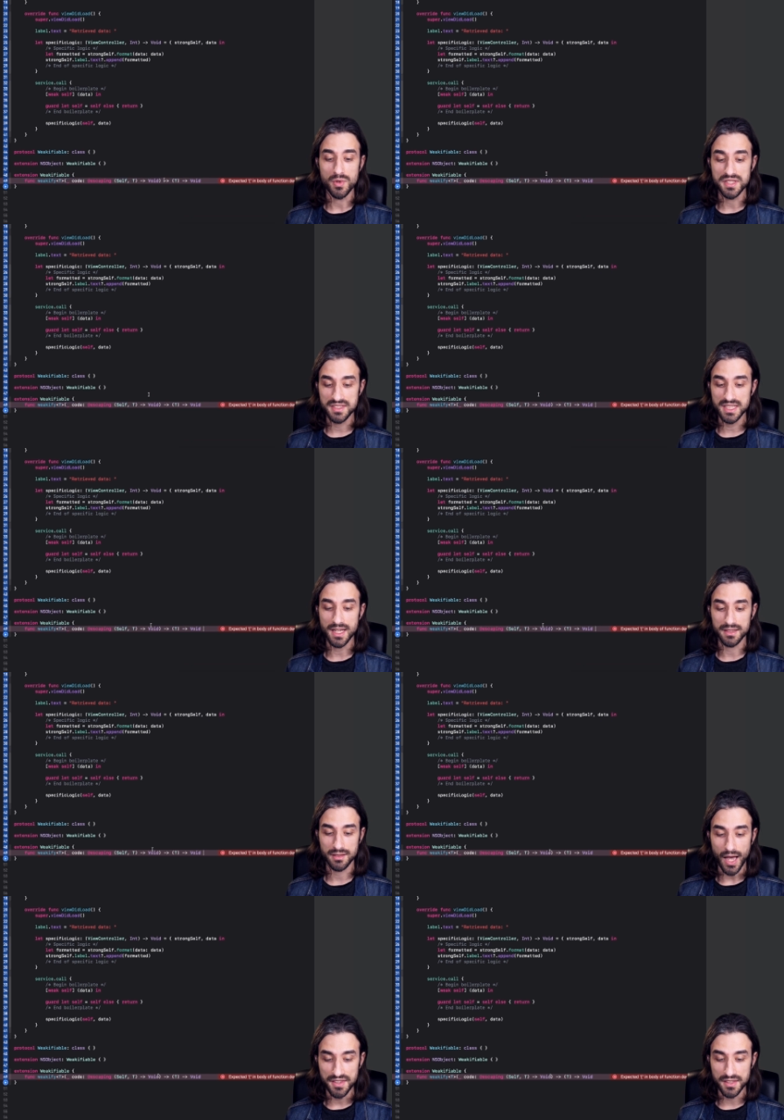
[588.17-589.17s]
we see
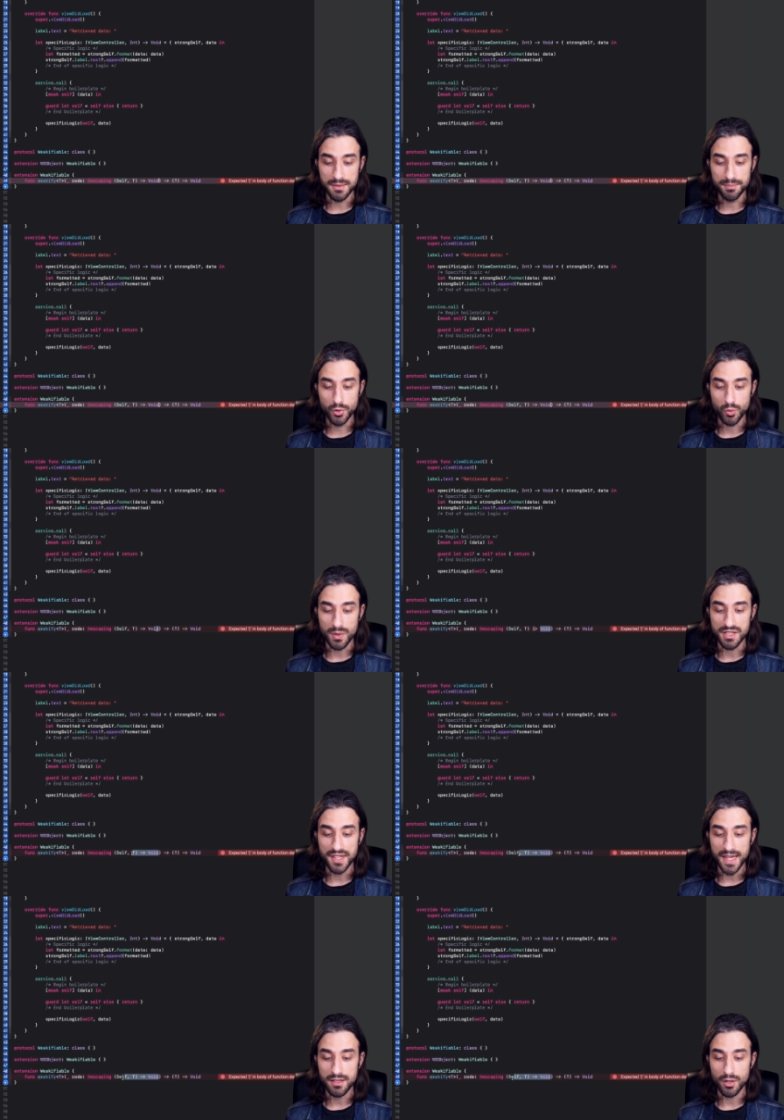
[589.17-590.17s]
that as an input, we will
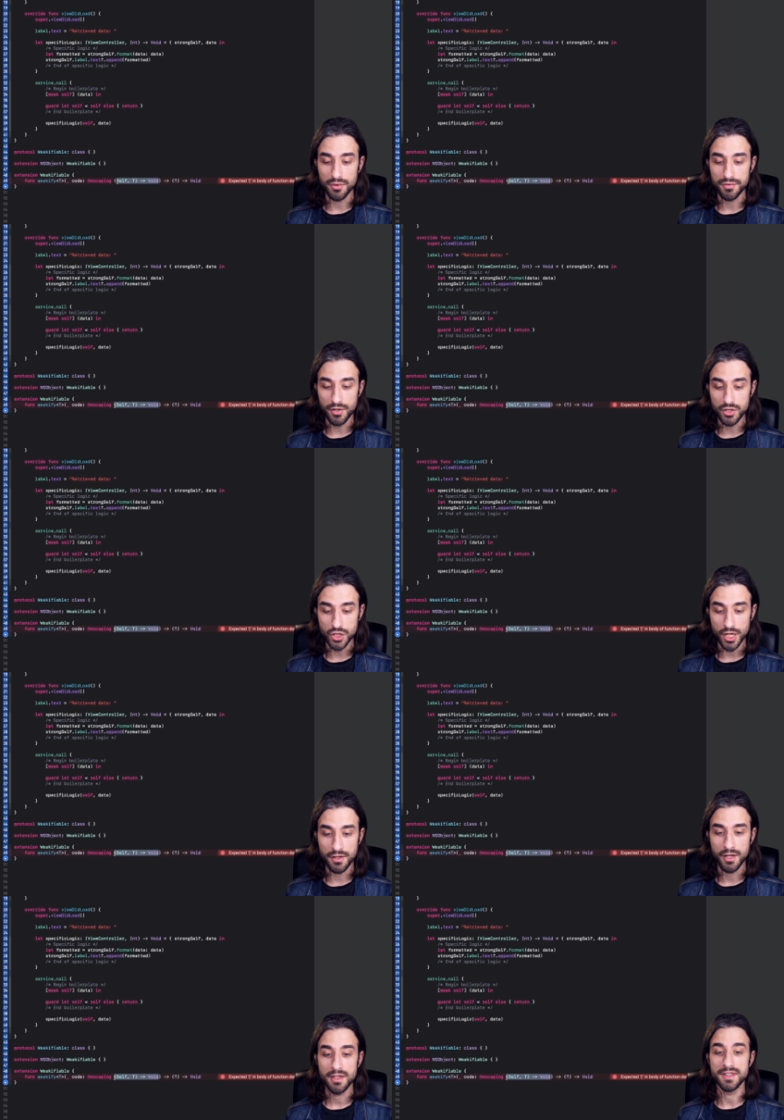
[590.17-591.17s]
take a
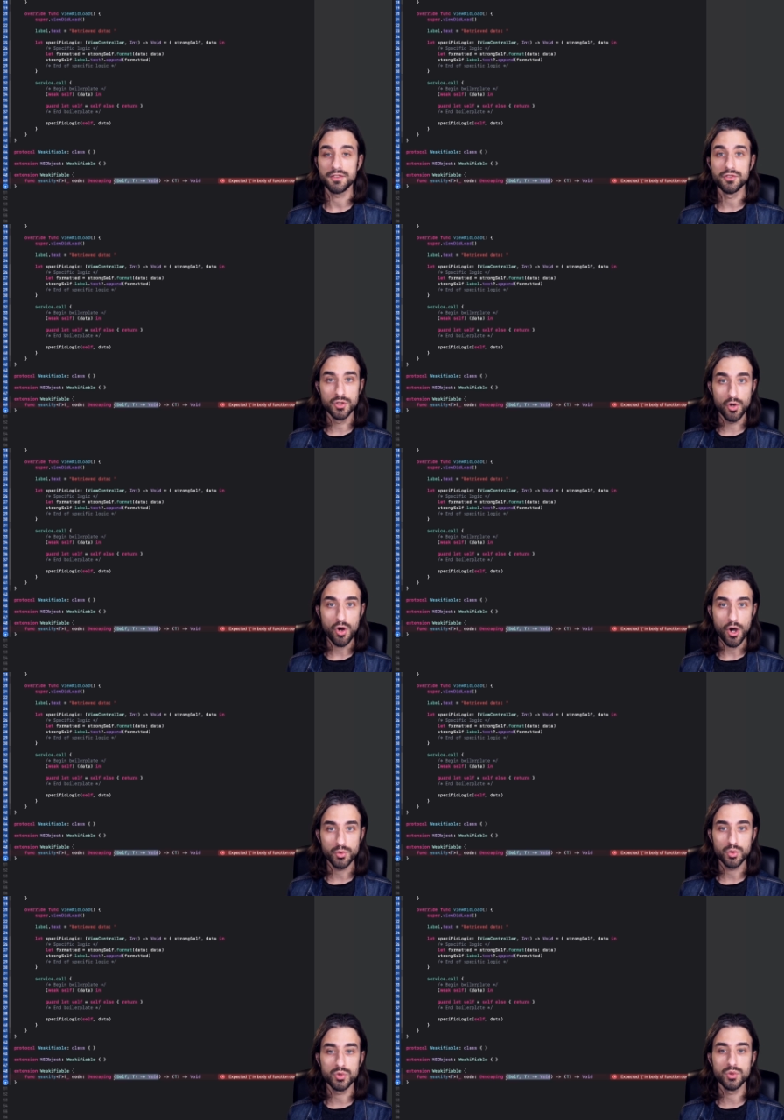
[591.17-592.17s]
function that know how
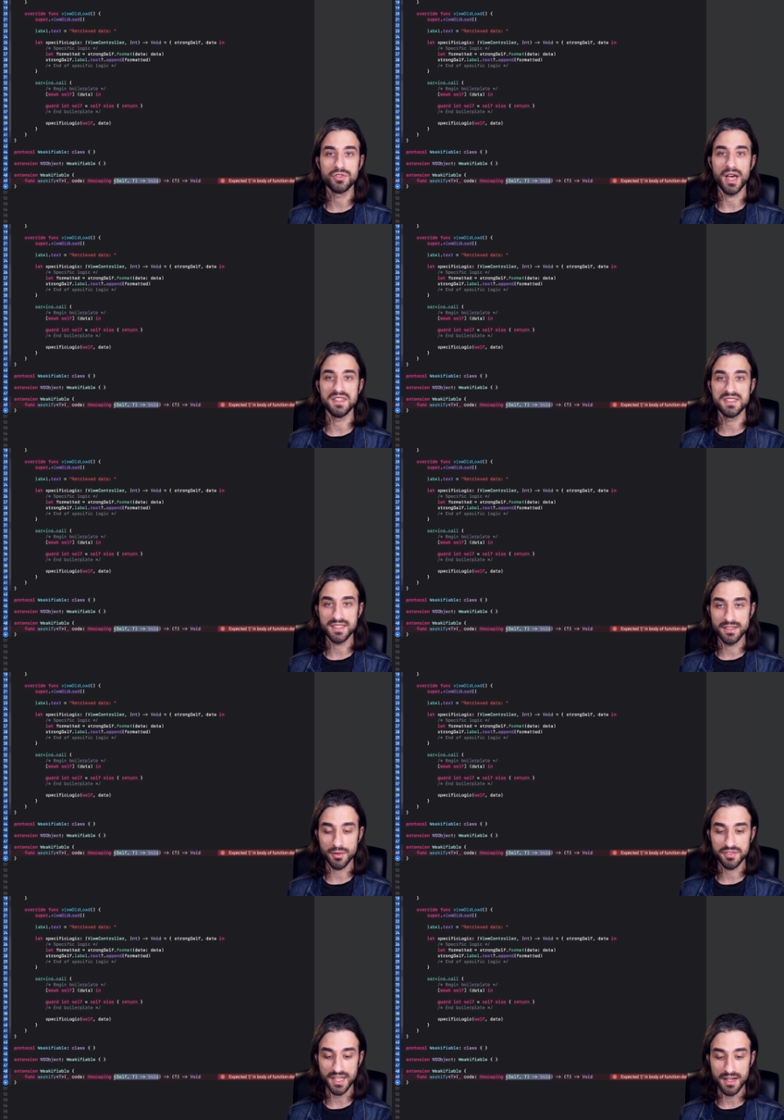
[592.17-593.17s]
to use an instance
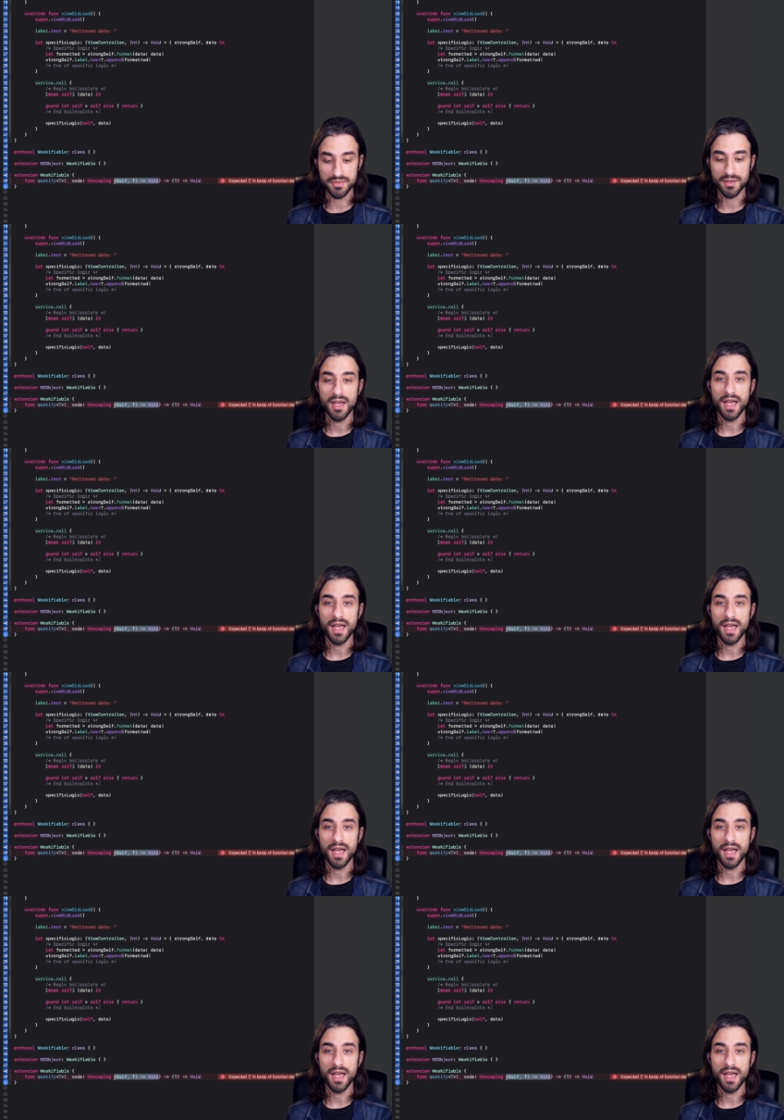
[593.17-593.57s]
of self